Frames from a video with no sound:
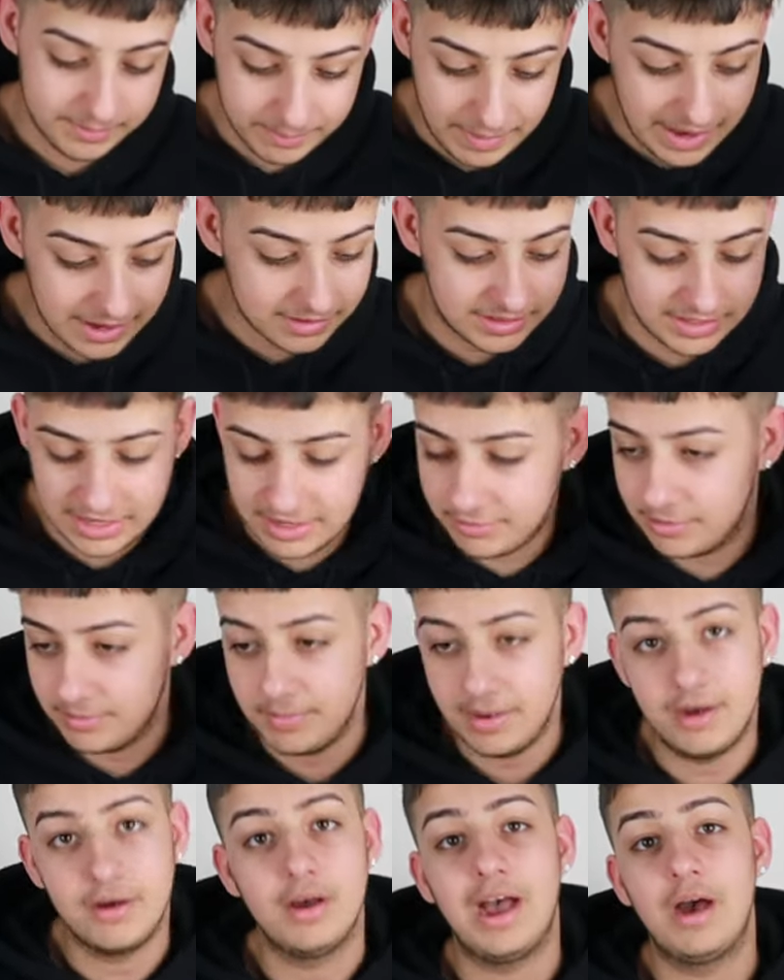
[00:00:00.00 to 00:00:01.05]
Back then, even no
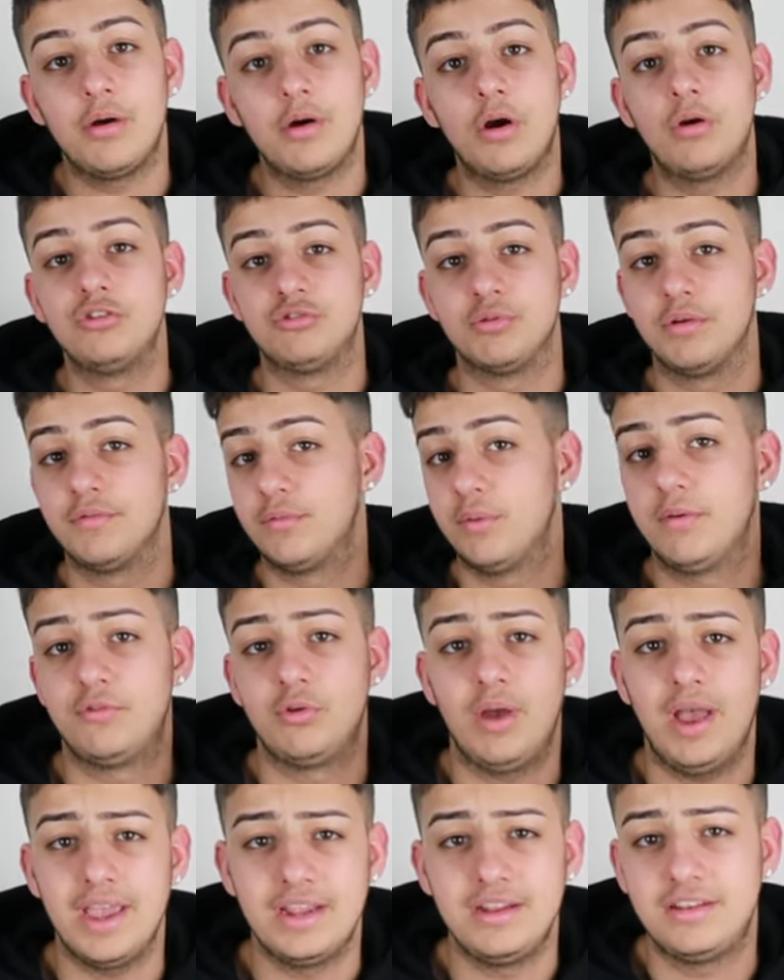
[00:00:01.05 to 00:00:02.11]
matter how old you were, whether
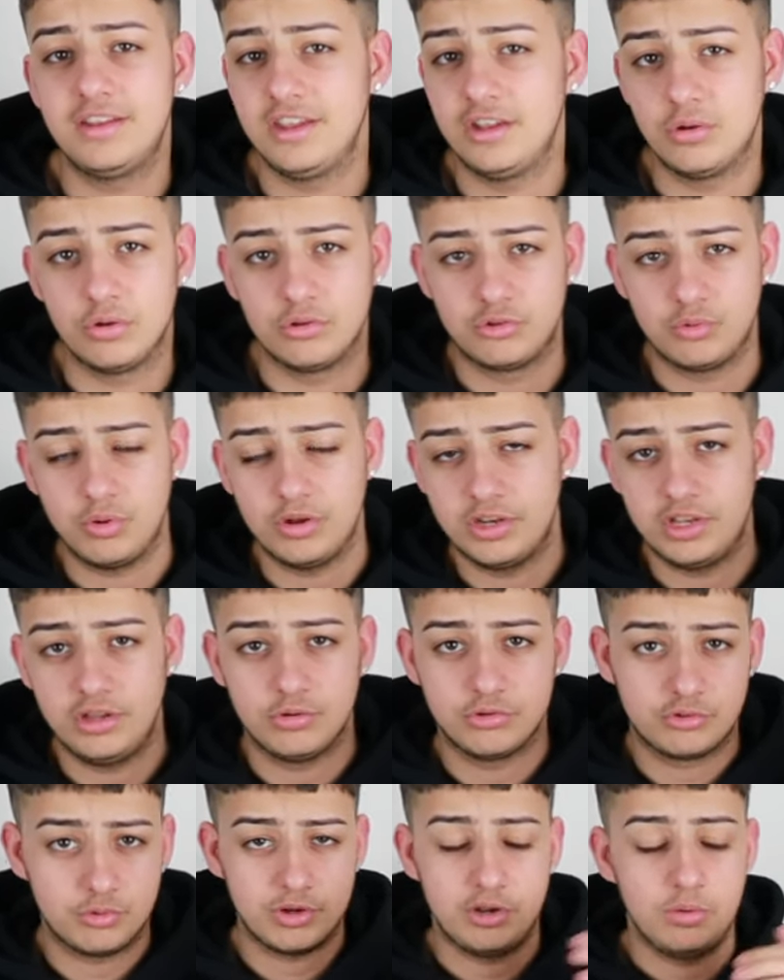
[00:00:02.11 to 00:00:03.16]
you're 18 or 20
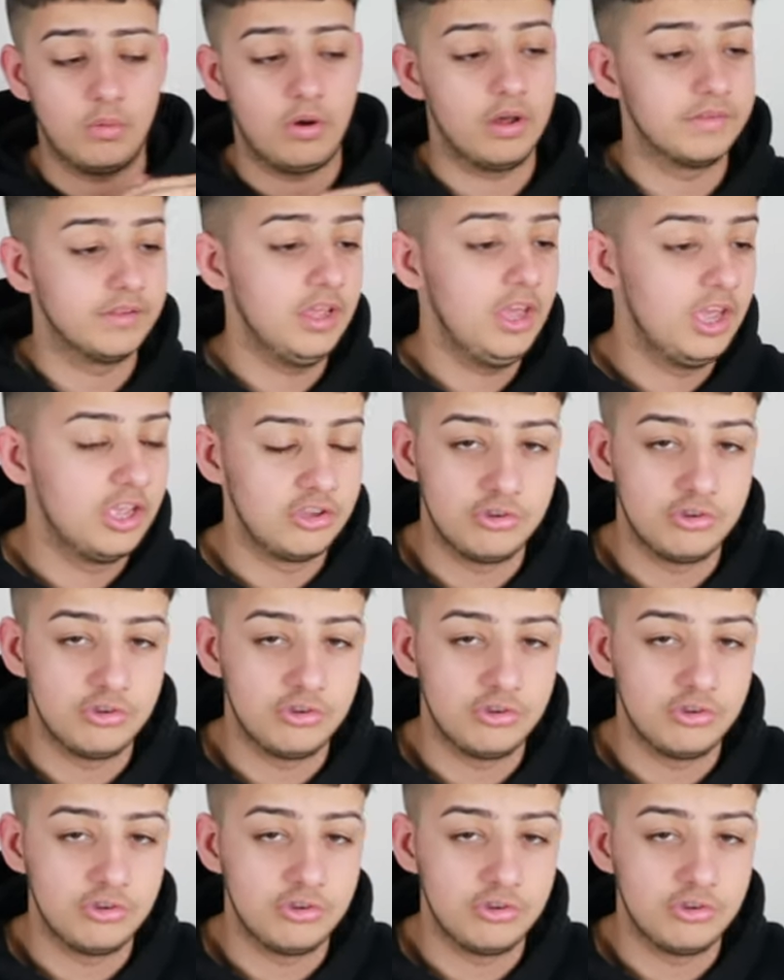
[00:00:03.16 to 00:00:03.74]
or 21,